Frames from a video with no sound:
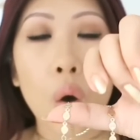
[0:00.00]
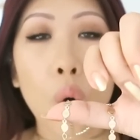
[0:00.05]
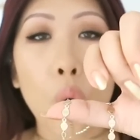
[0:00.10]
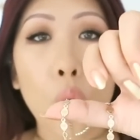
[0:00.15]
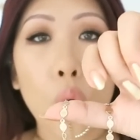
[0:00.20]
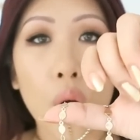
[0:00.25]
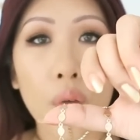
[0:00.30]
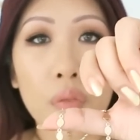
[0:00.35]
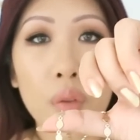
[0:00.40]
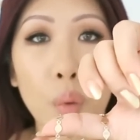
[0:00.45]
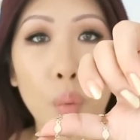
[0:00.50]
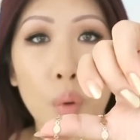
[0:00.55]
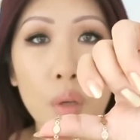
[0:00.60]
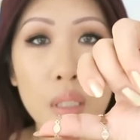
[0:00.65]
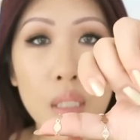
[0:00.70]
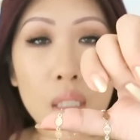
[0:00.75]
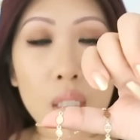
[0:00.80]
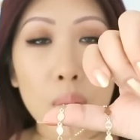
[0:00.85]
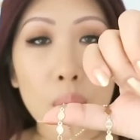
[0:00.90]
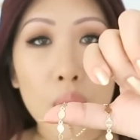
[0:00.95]
or if there
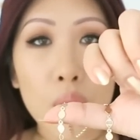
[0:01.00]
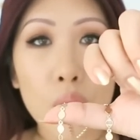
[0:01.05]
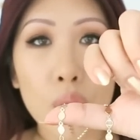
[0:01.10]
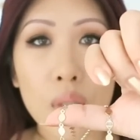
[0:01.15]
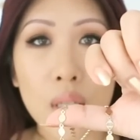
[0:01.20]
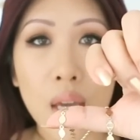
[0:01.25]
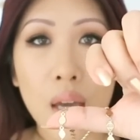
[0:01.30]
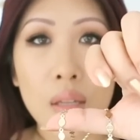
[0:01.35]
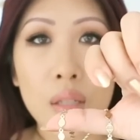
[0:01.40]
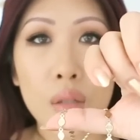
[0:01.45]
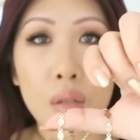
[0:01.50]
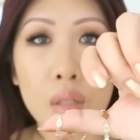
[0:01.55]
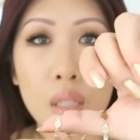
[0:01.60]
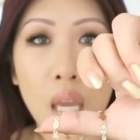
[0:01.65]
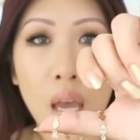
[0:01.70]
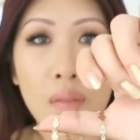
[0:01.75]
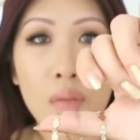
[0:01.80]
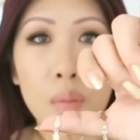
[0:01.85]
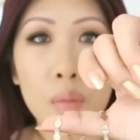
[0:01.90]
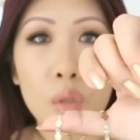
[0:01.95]
was going to be two tassels,
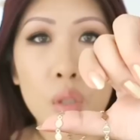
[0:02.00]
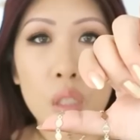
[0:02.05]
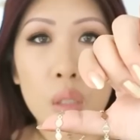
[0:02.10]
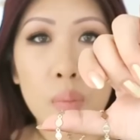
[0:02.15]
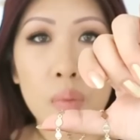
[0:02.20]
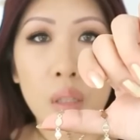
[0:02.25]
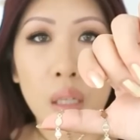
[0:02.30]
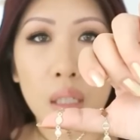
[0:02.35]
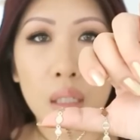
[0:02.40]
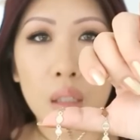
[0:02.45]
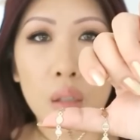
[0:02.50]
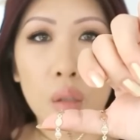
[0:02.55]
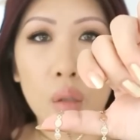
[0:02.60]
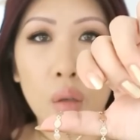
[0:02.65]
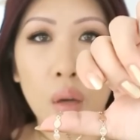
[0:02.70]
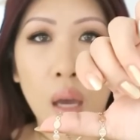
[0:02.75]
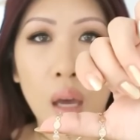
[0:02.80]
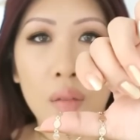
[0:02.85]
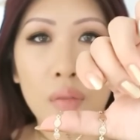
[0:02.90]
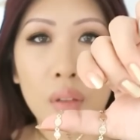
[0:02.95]
have them just like, you
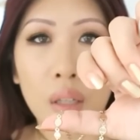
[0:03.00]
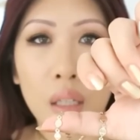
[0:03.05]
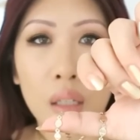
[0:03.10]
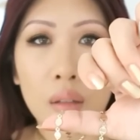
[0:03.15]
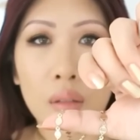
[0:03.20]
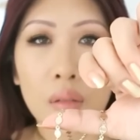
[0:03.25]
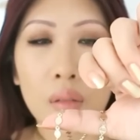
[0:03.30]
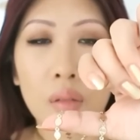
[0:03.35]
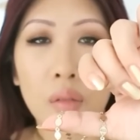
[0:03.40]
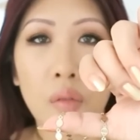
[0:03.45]
know, have like